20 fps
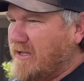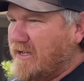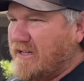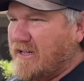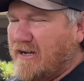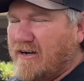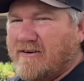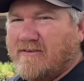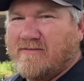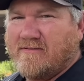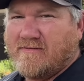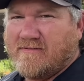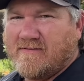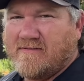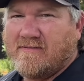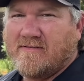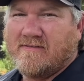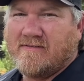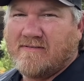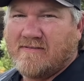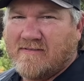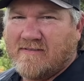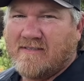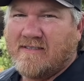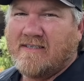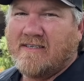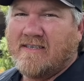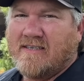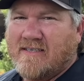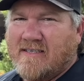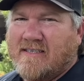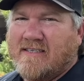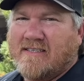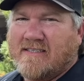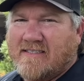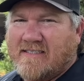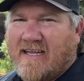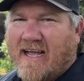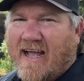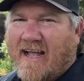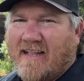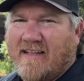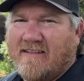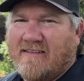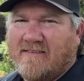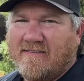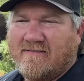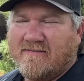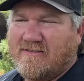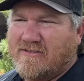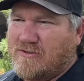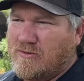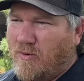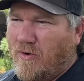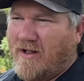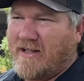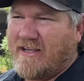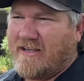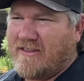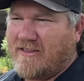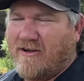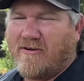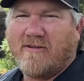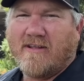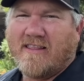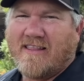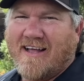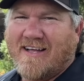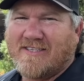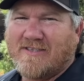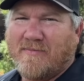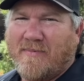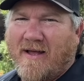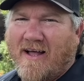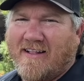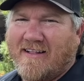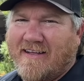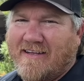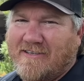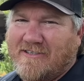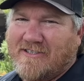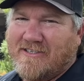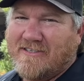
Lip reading: you know, 10, 20, 30,000 pound hitch.